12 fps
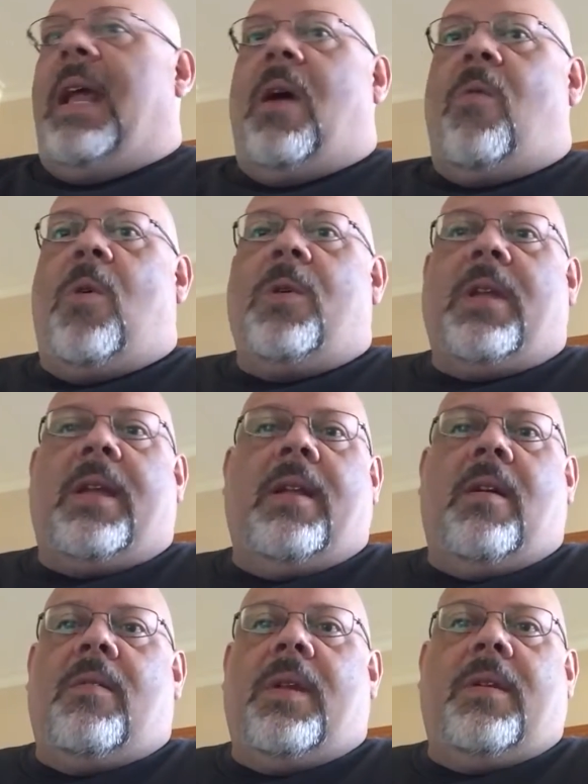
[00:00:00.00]
and I wanted to get
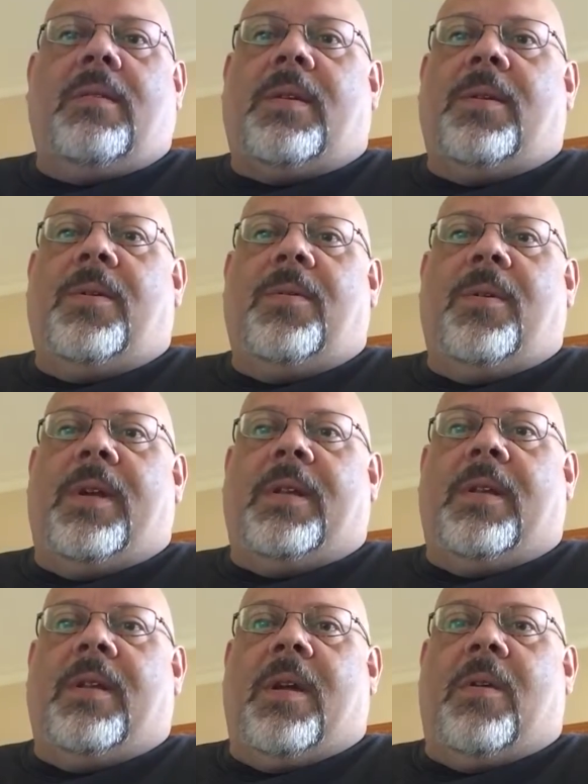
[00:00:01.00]
on here too and
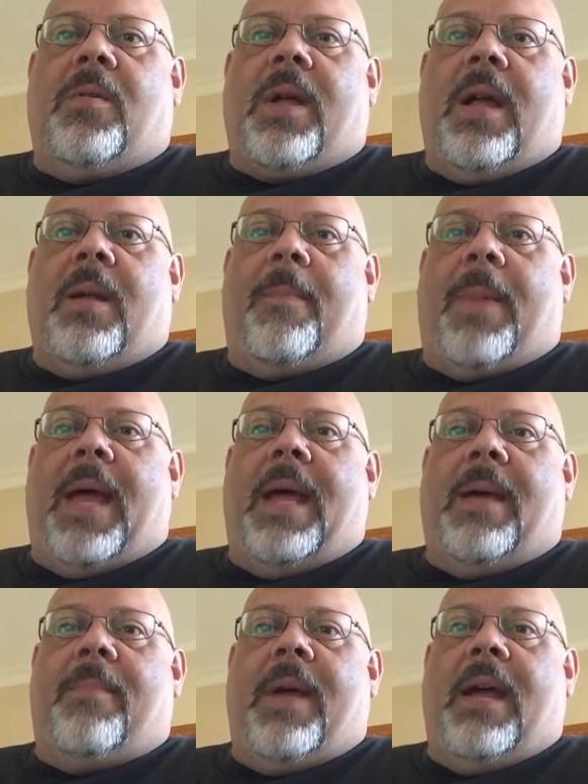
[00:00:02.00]
kind of
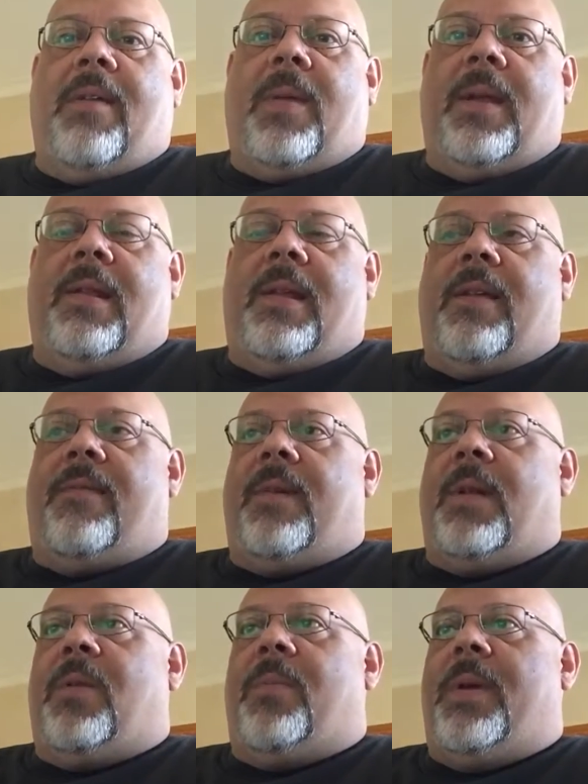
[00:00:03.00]
badmouth E-Leaf a
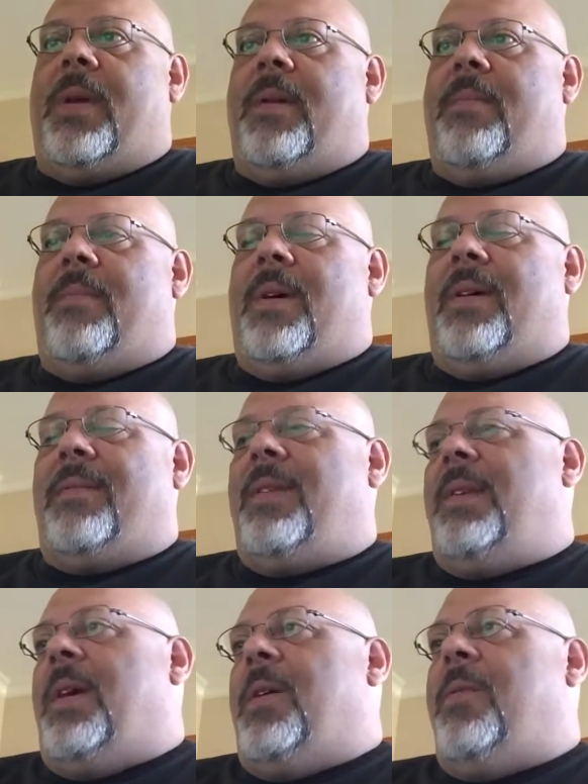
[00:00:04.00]
little bit, but
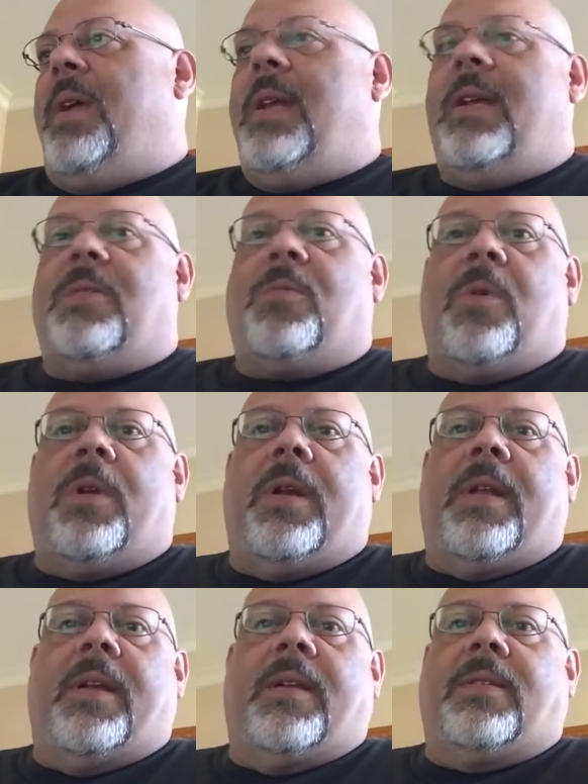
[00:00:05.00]
it is what it
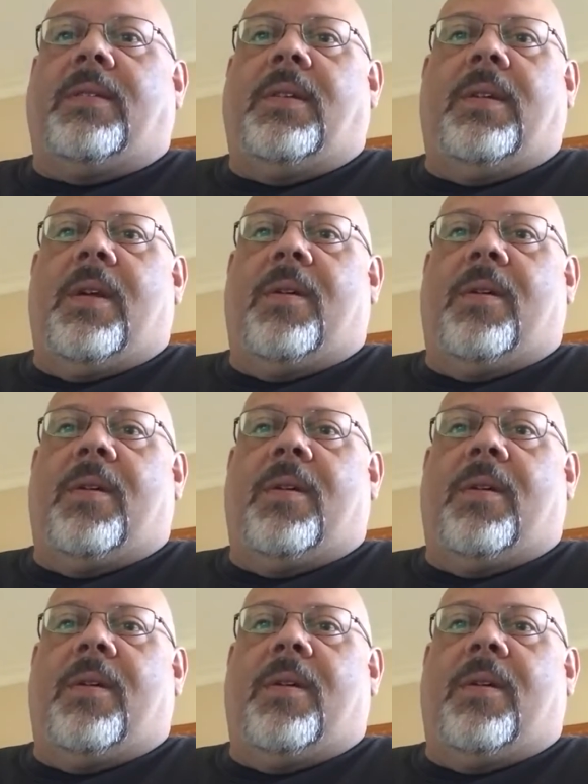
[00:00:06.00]
is.